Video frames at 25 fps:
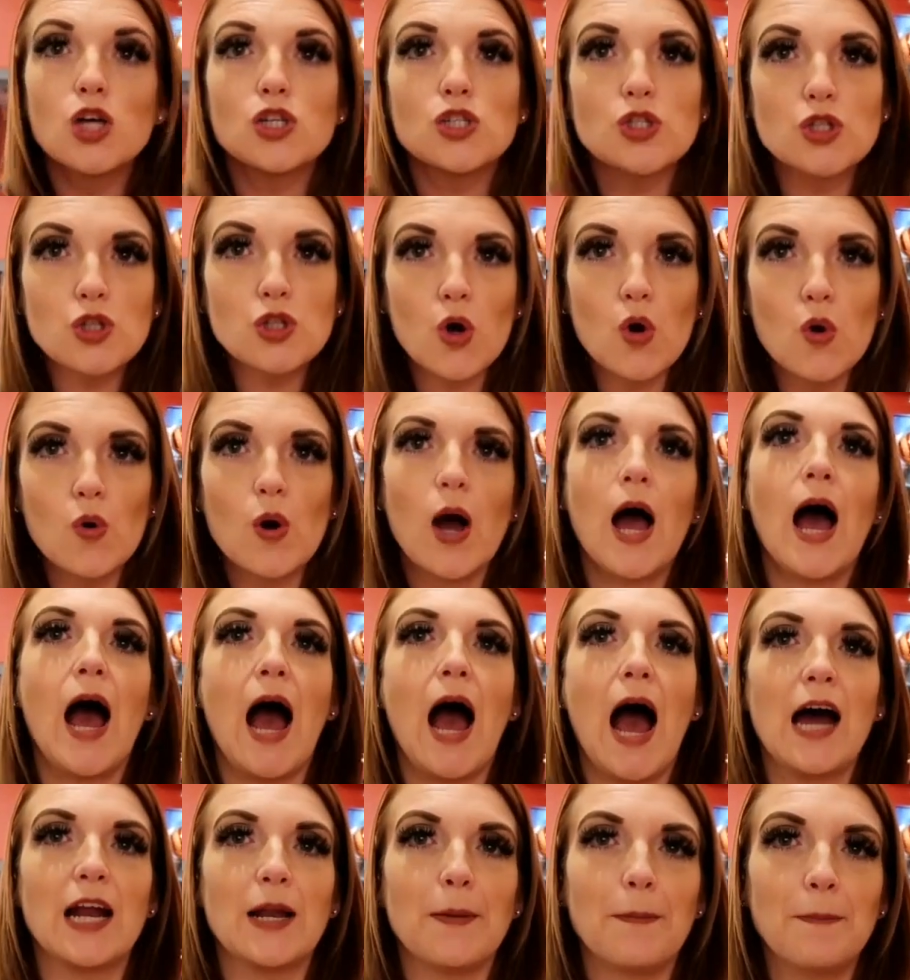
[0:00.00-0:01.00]
So
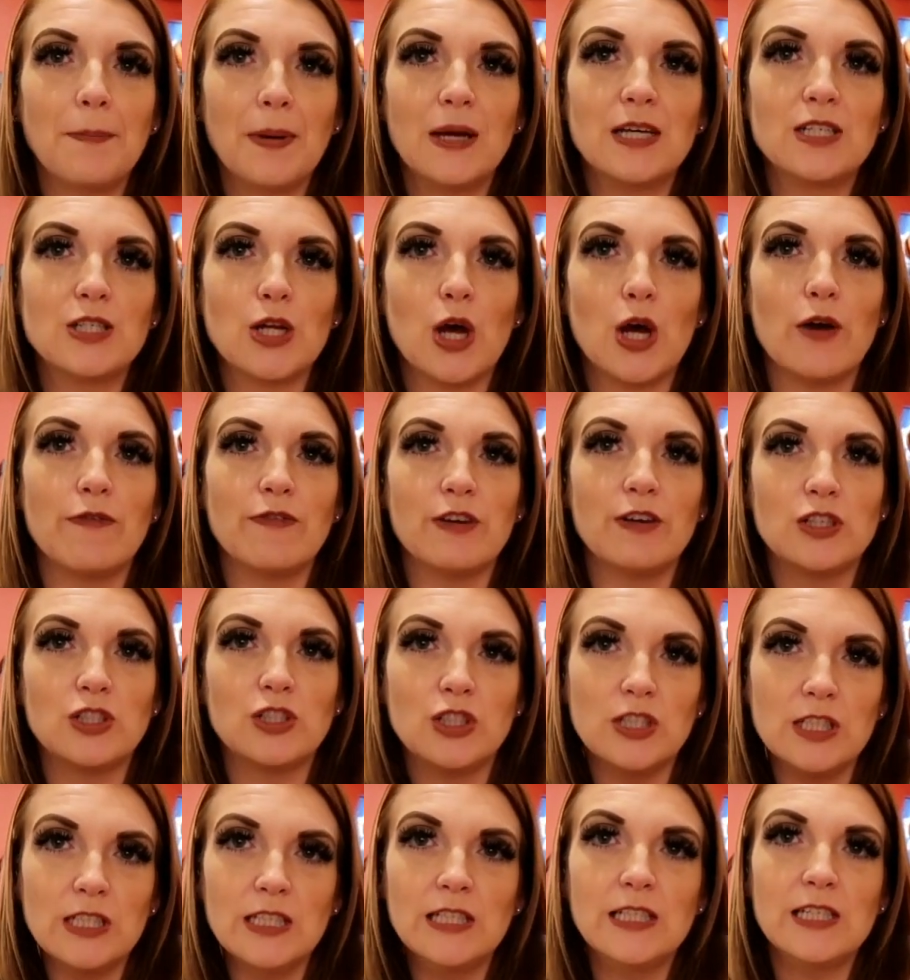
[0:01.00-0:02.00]
I had a bit of a
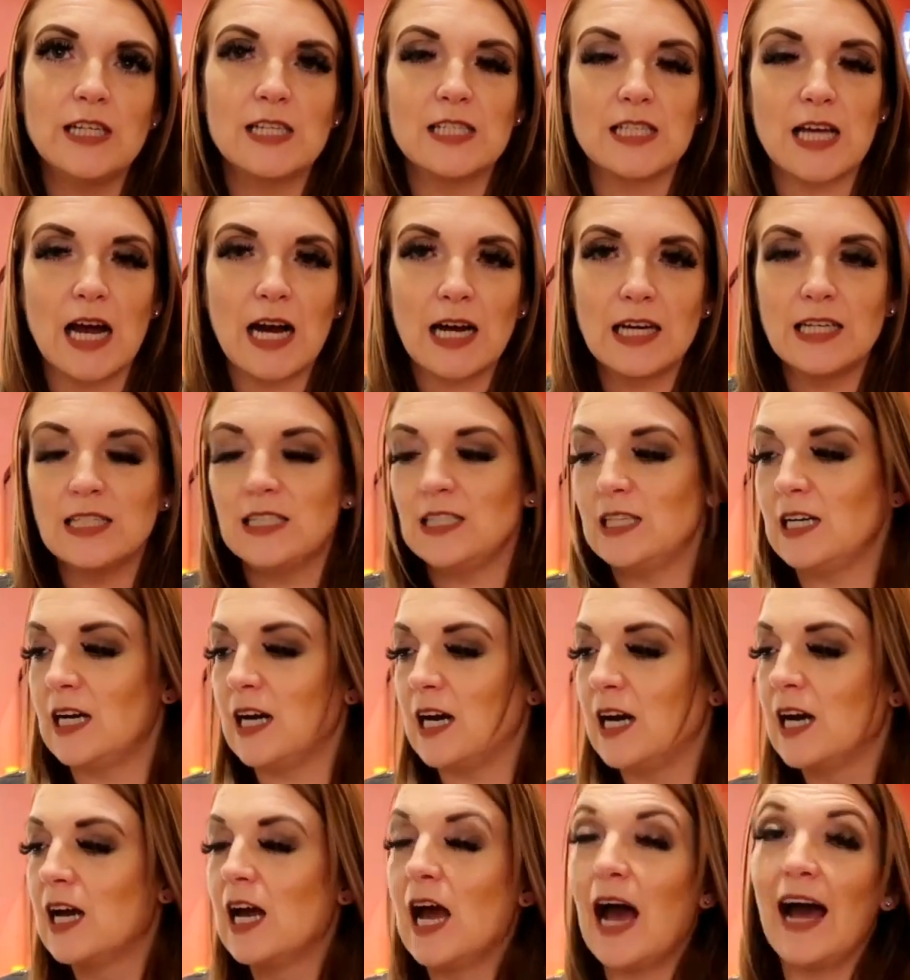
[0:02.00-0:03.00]
genius
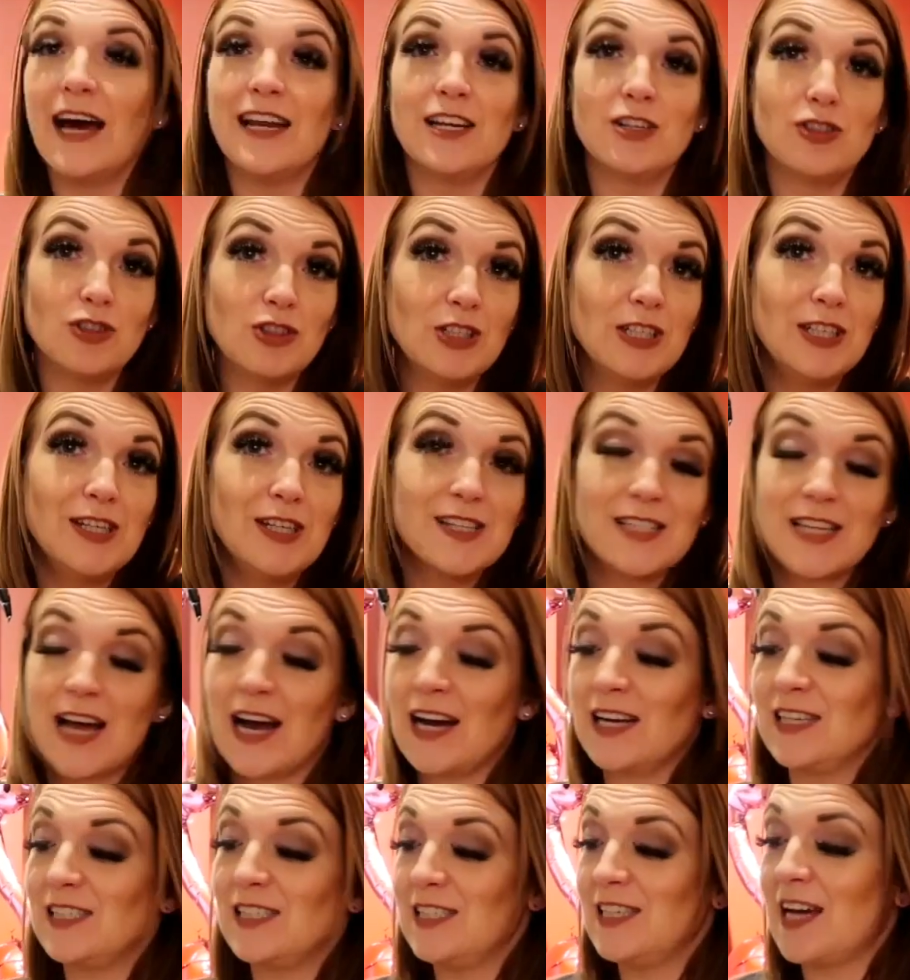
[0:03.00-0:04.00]
idea, and a genius
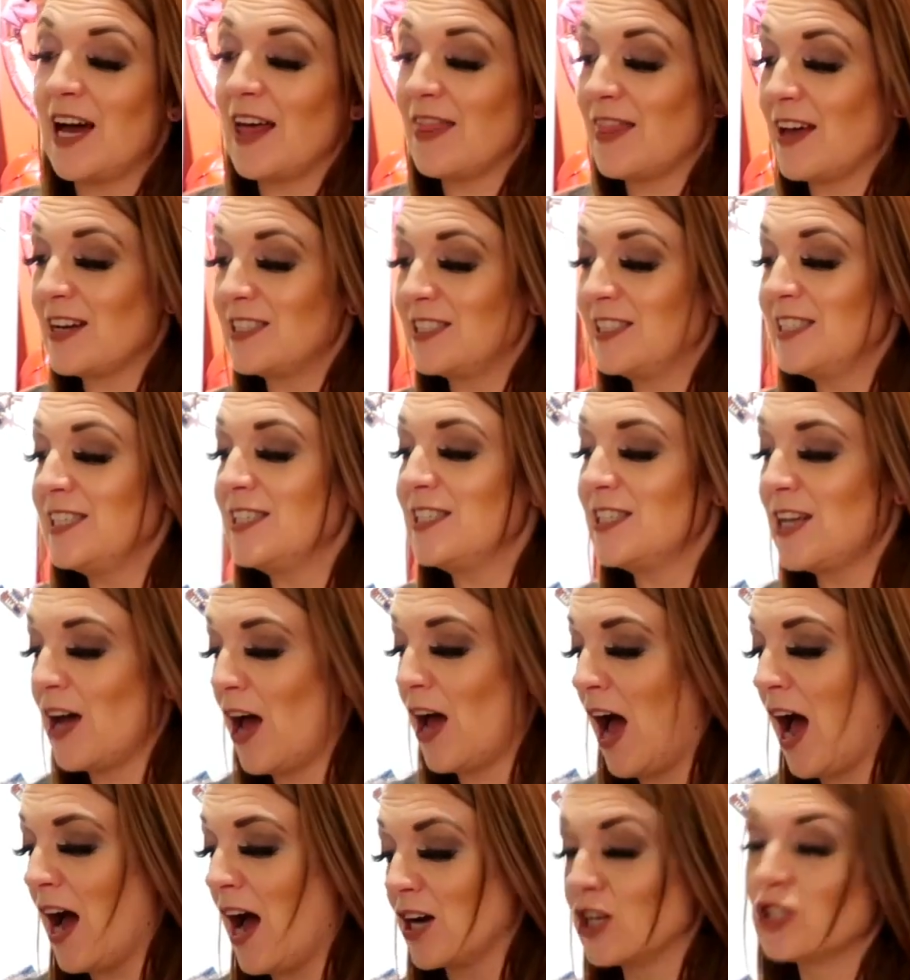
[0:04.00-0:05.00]
idea that did
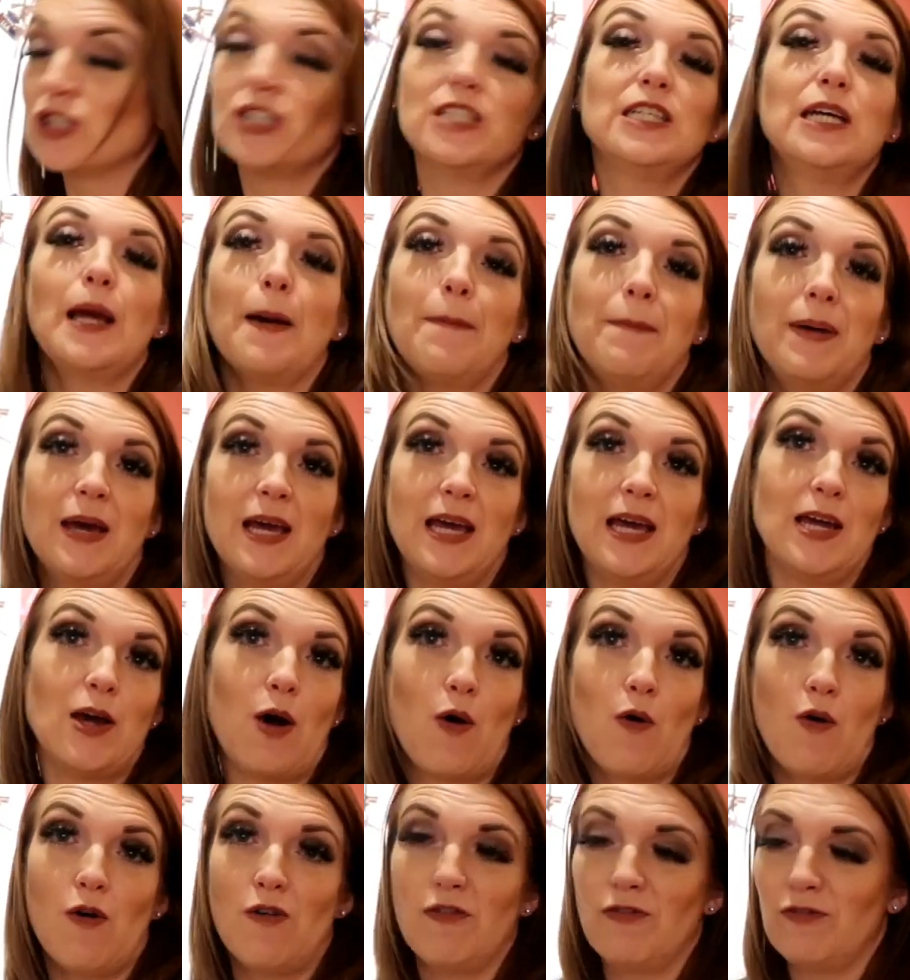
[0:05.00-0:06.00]
actually
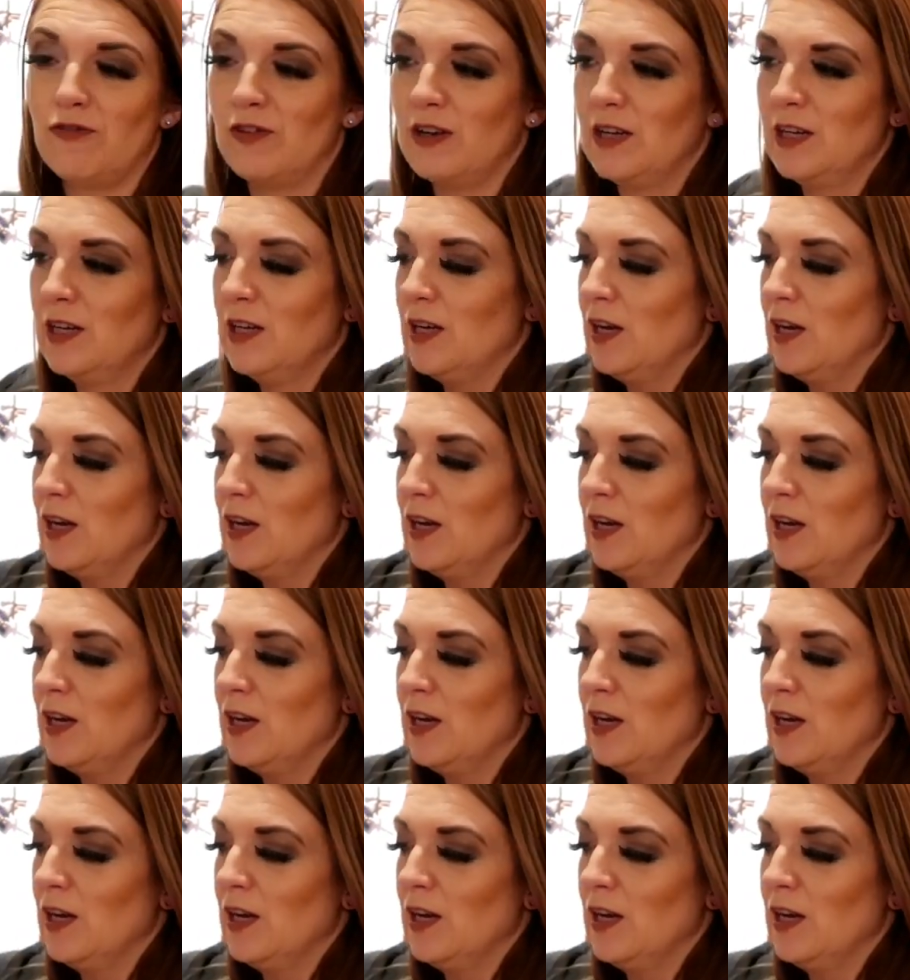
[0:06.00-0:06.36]
pay off.